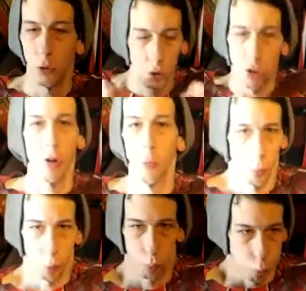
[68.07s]
just
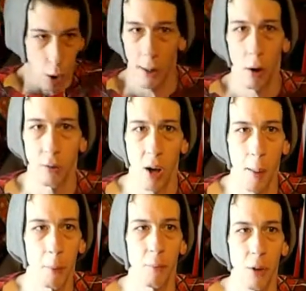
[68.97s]
right on
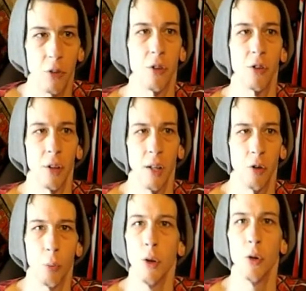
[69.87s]
top of, this
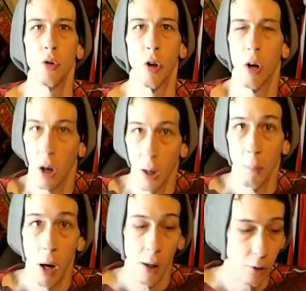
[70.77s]
is what you saw
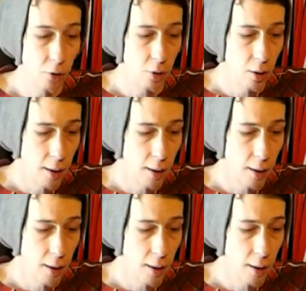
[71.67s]
unboxed,